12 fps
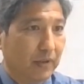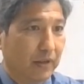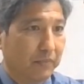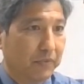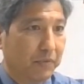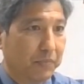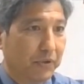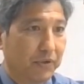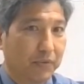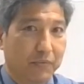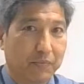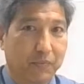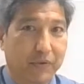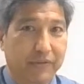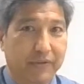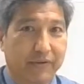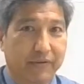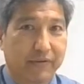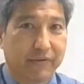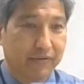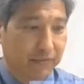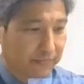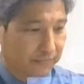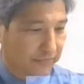I'm going to put a 1 there,
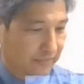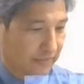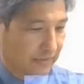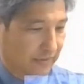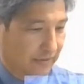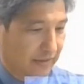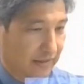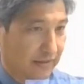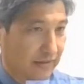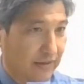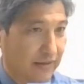and